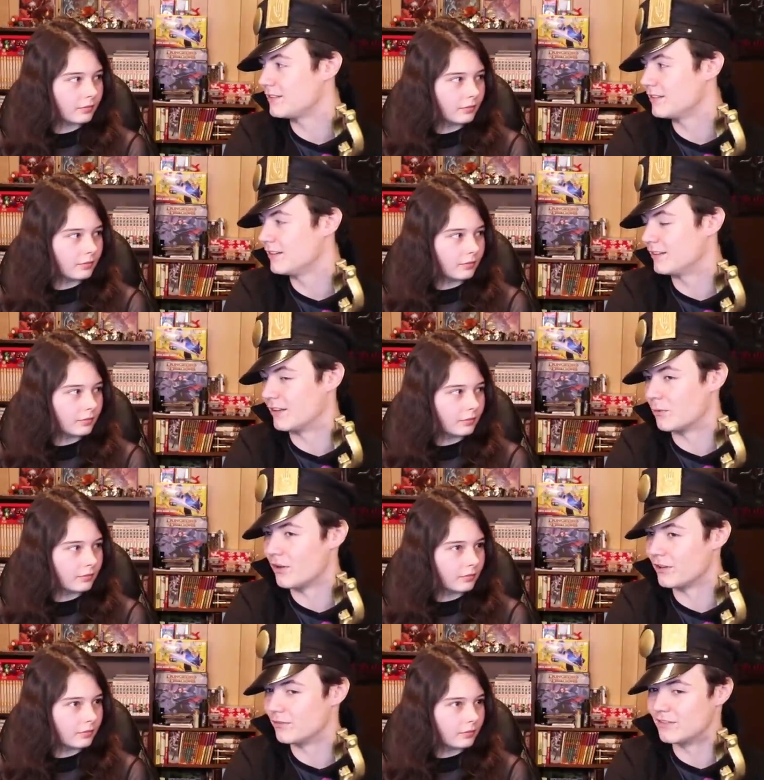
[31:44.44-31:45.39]
Speaker 1: because mm-hmm. they
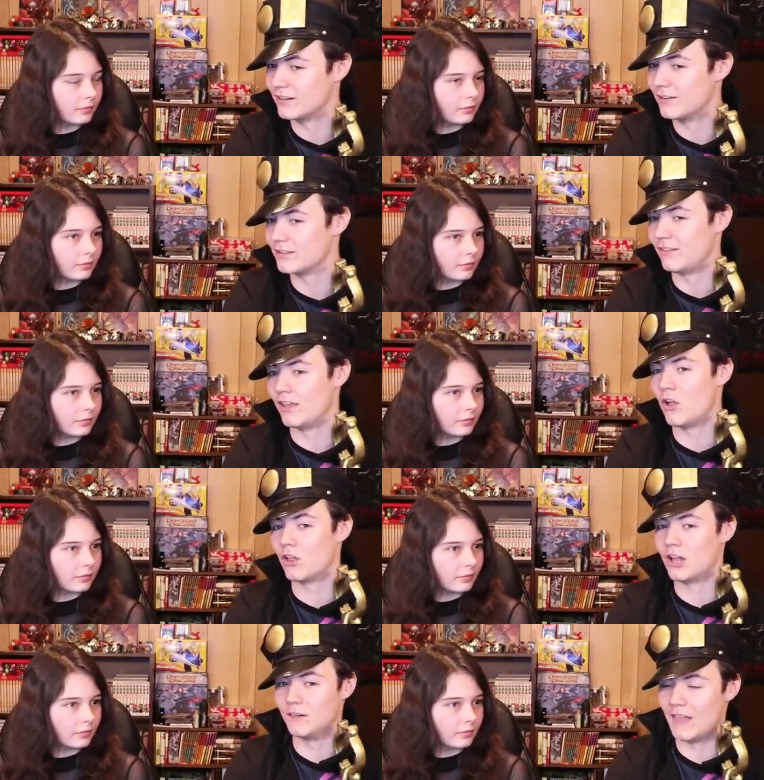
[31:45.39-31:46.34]
were all different singers and they
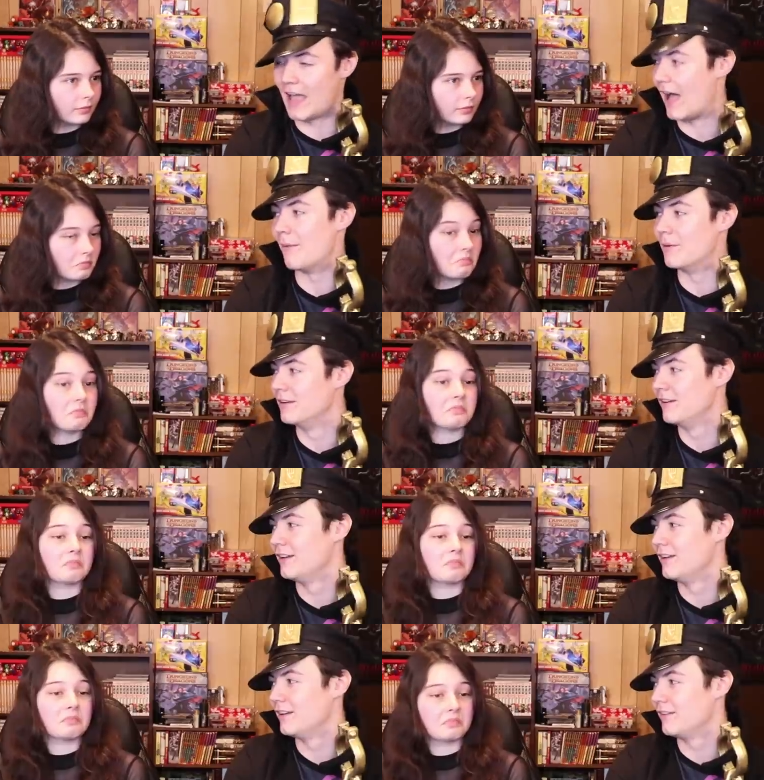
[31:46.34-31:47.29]
all collab.
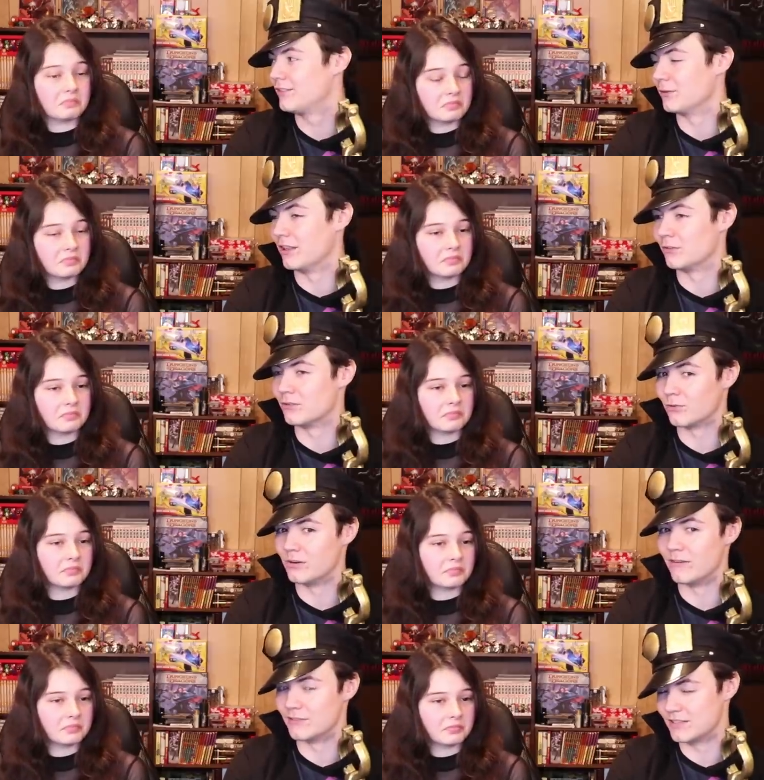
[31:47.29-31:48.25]
So like, there's
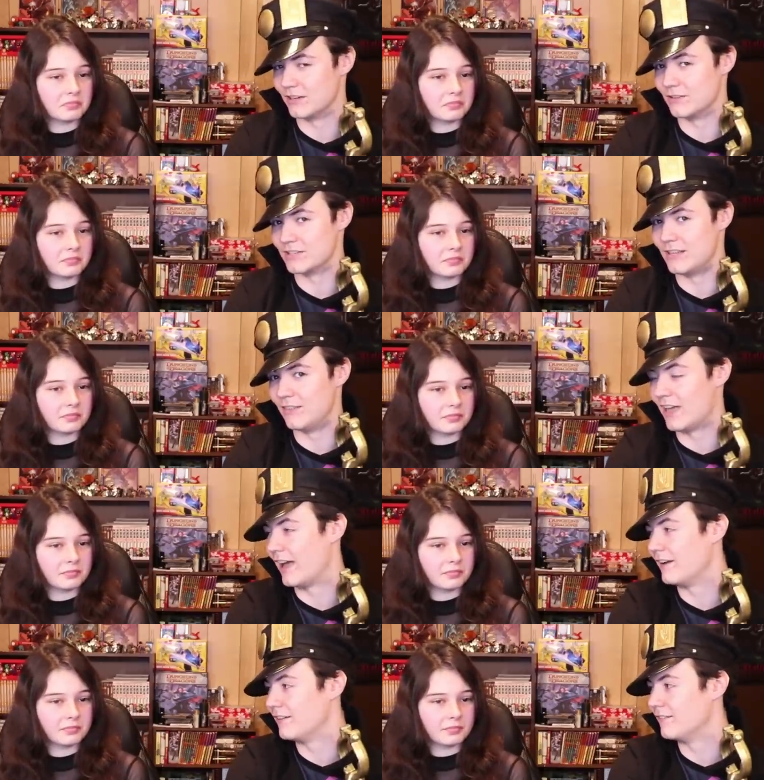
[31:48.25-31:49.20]
three different singers in
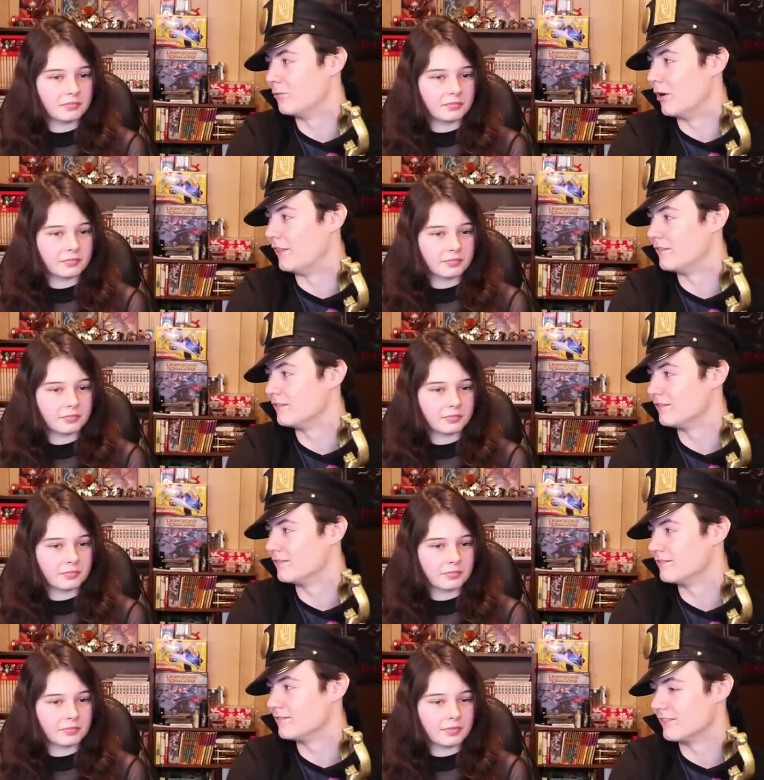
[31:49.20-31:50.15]
that one.
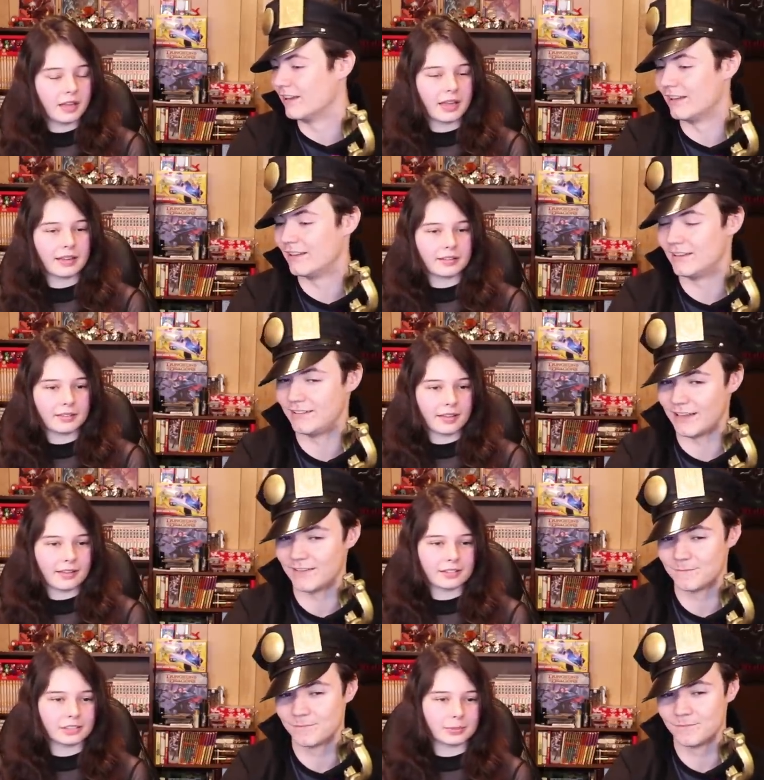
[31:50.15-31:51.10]
Speaker 2: Uh, nice. Uh, yeah.
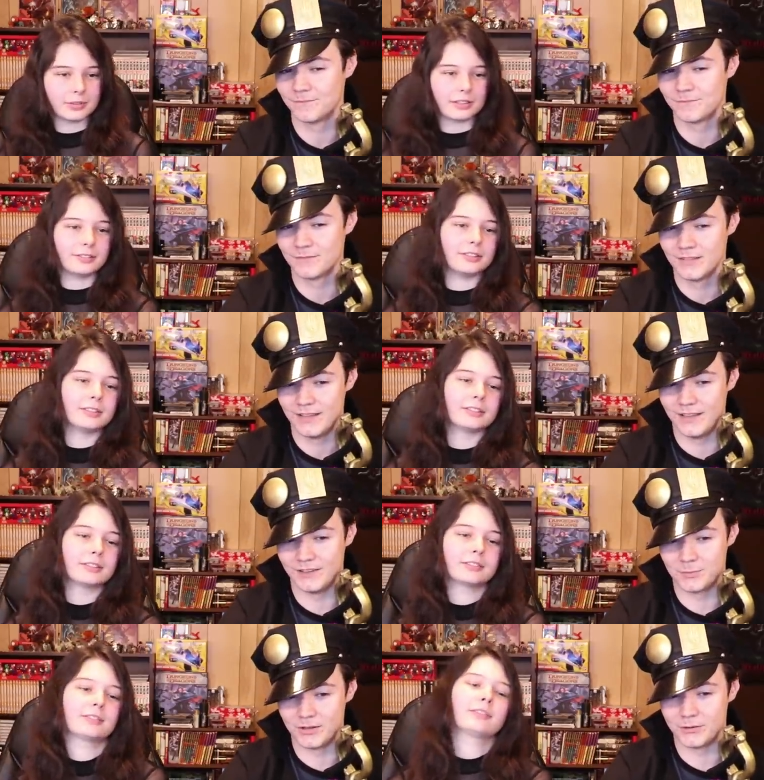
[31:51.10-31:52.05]
That's actually pretty cool.
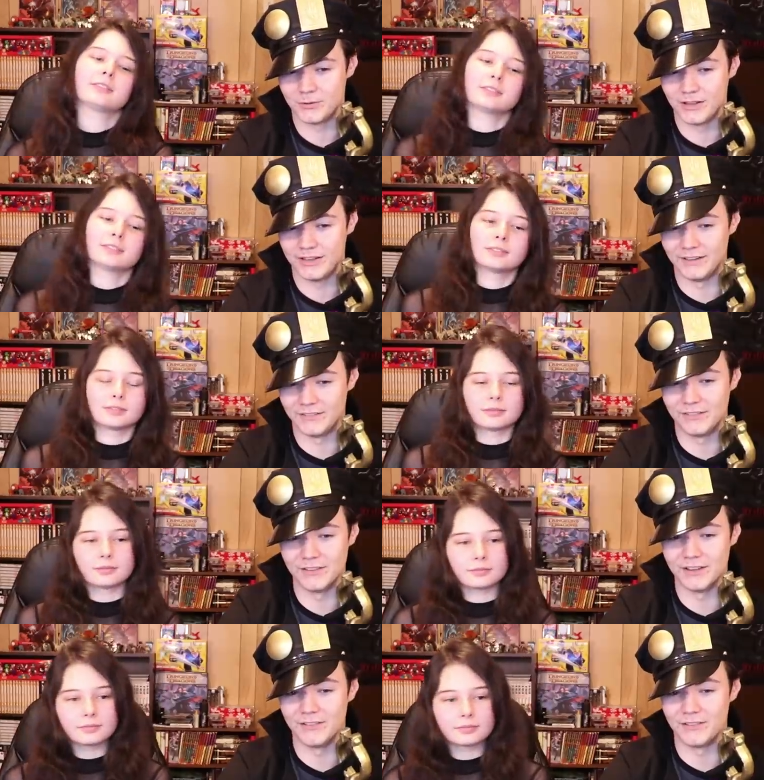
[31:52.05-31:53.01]
Speaker 1: It is pretty cool, and
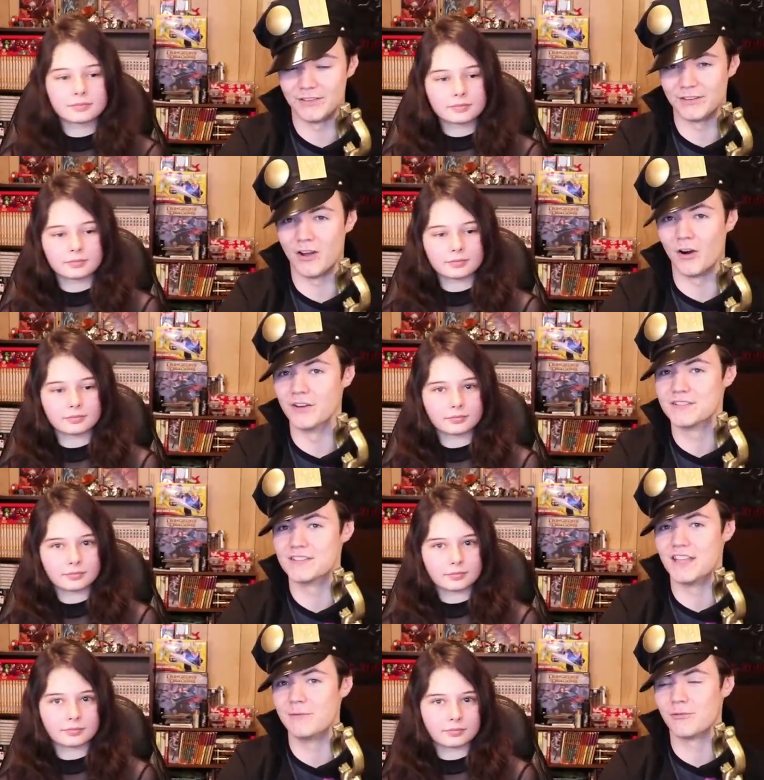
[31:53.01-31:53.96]
the the
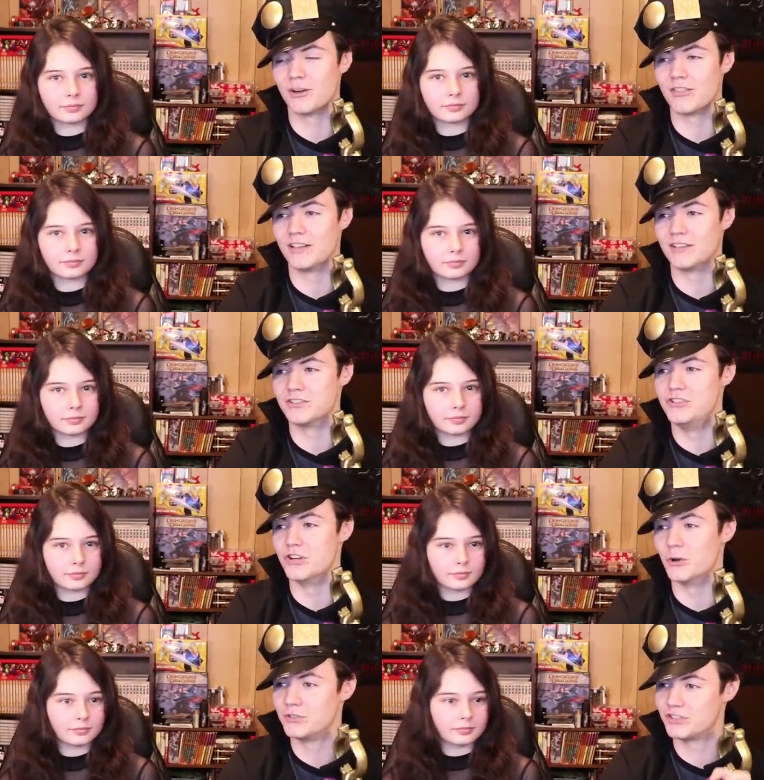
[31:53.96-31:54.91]
artist name for it I think is
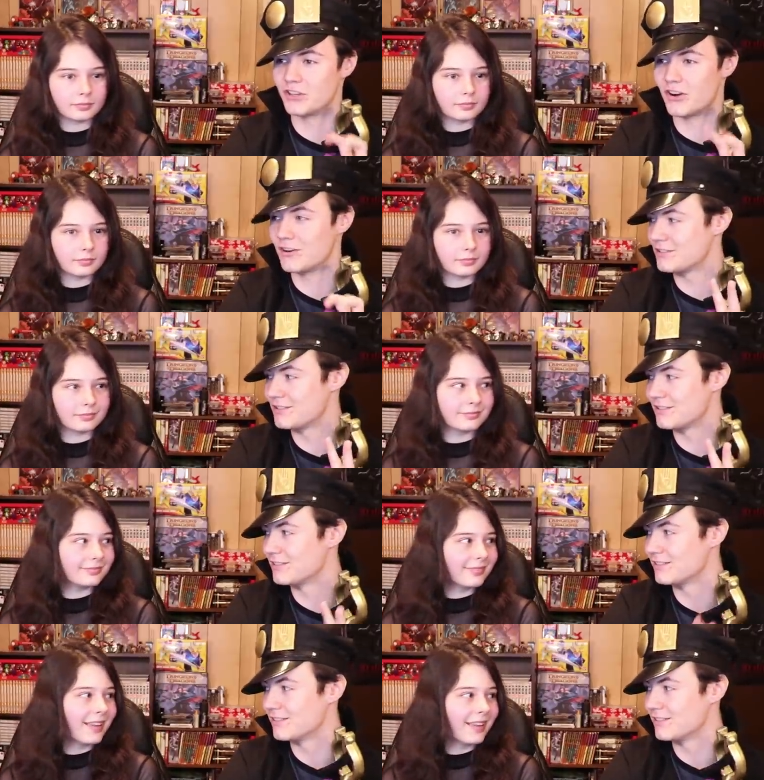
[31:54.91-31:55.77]
Joe Stars.